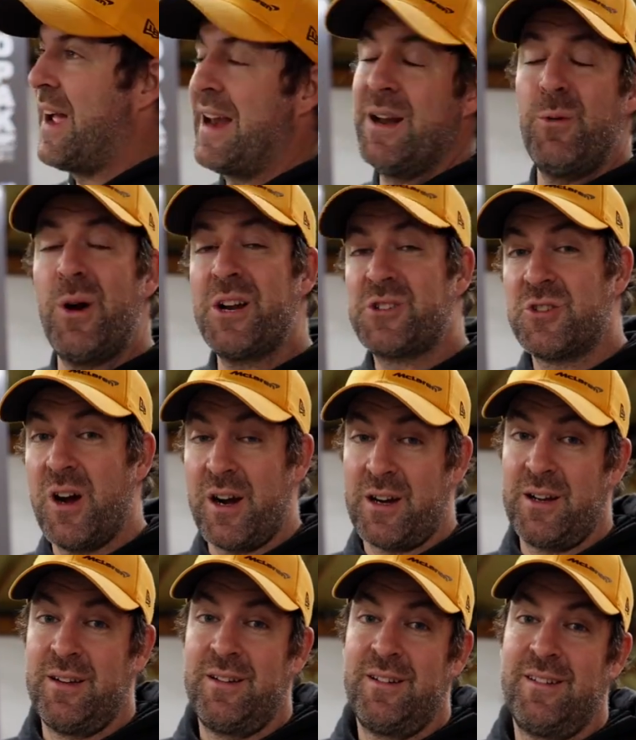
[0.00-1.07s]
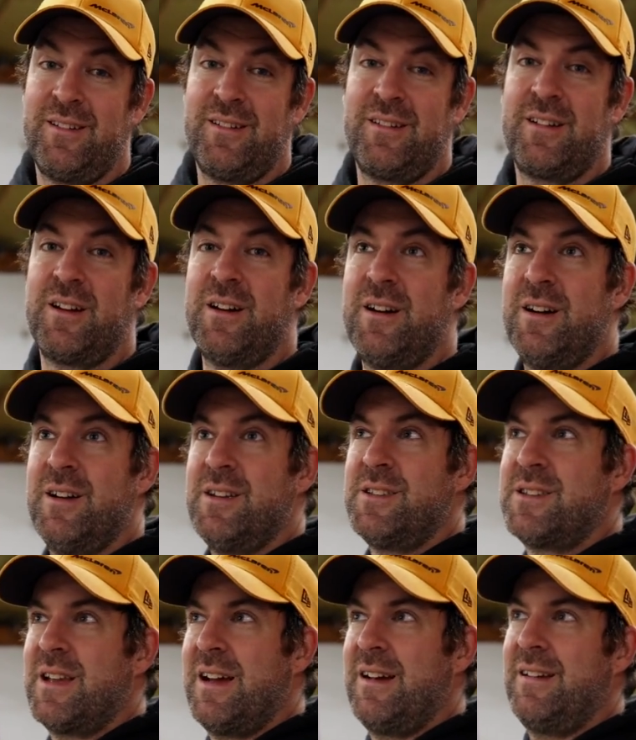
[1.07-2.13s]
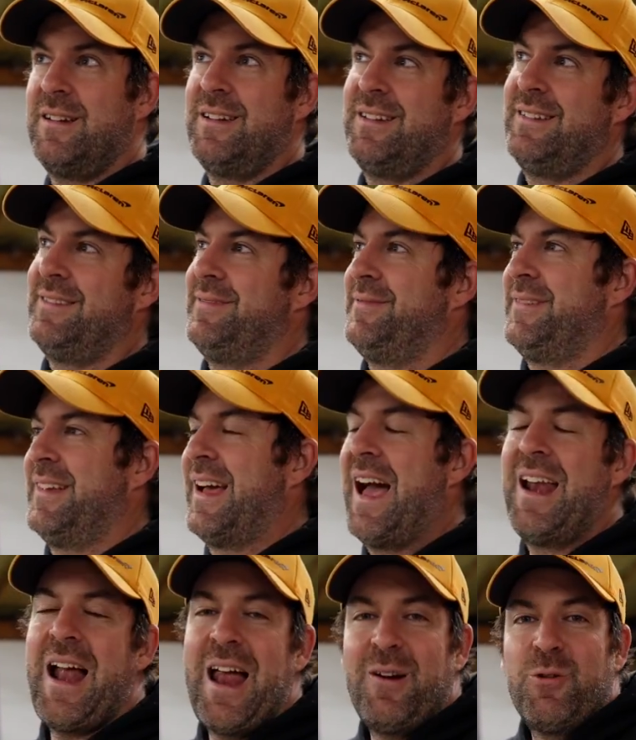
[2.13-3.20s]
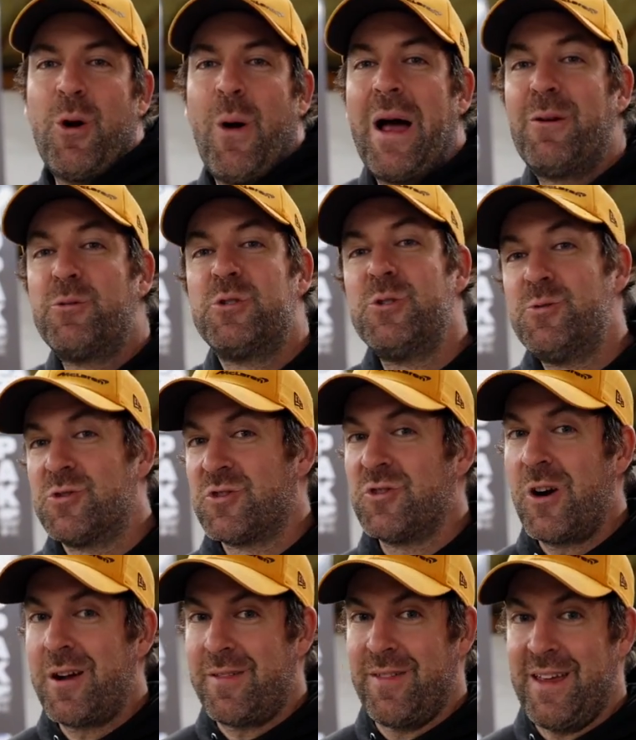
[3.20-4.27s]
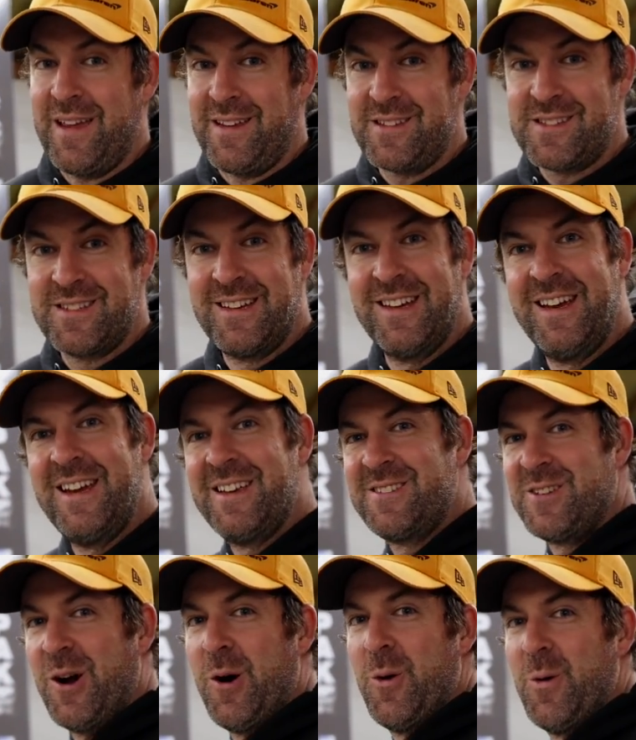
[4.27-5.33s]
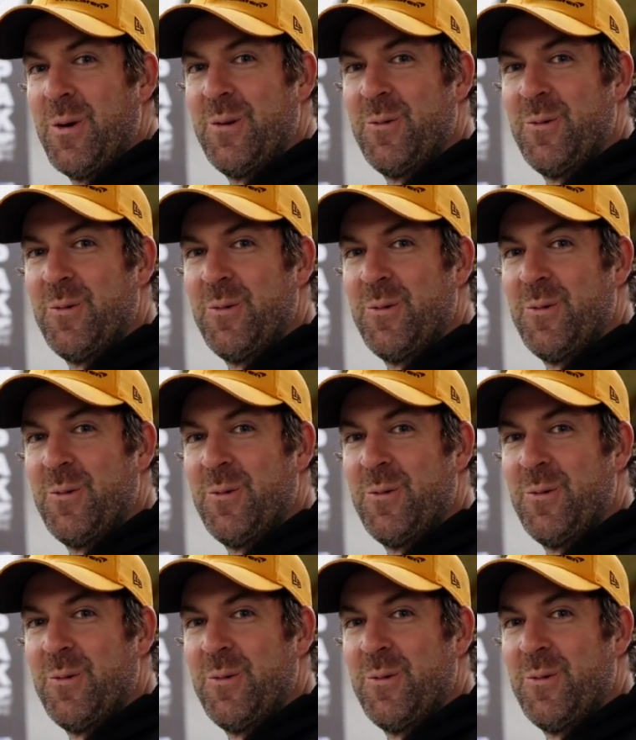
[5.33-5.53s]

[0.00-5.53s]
I didn't want a truck because I don't know. I don't do truck things. So